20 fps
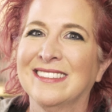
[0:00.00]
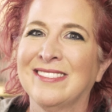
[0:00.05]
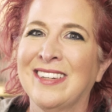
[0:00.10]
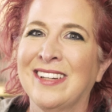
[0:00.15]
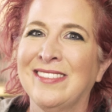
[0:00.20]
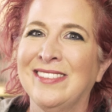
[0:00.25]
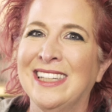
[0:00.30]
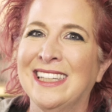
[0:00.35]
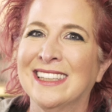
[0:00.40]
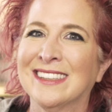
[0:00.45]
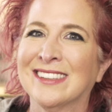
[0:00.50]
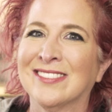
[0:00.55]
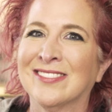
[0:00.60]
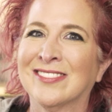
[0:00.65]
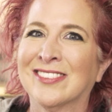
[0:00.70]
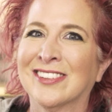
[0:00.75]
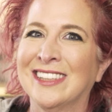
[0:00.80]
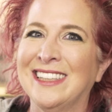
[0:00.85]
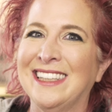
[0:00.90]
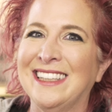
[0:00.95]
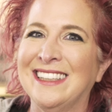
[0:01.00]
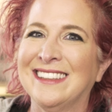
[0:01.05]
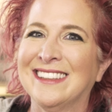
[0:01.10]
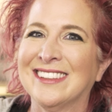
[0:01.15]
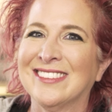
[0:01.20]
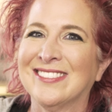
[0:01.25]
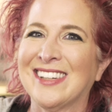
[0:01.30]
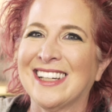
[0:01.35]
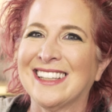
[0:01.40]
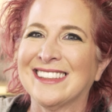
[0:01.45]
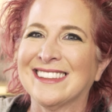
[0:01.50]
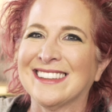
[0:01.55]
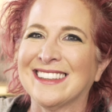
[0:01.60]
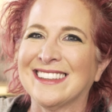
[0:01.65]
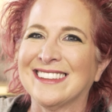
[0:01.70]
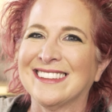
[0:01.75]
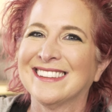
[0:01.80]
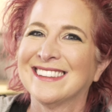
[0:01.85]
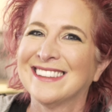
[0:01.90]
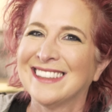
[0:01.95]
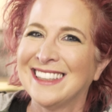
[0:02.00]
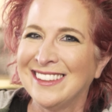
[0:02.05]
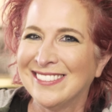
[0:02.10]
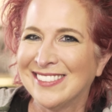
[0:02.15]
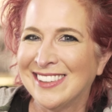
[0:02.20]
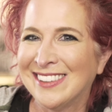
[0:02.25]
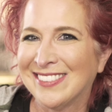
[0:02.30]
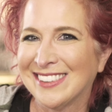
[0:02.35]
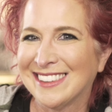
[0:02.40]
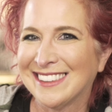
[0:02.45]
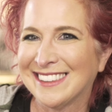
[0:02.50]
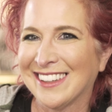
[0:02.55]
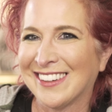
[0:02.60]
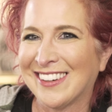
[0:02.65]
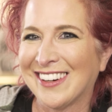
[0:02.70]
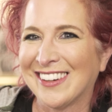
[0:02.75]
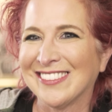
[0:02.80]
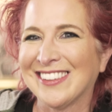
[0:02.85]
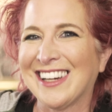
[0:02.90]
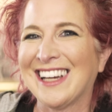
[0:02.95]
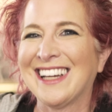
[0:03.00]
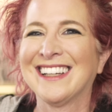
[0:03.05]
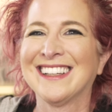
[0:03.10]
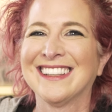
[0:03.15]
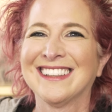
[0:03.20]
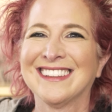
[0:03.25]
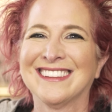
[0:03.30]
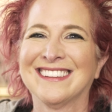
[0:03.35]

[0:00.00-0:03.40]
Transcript: Maybe get some free good medicine, even if it's the hard way.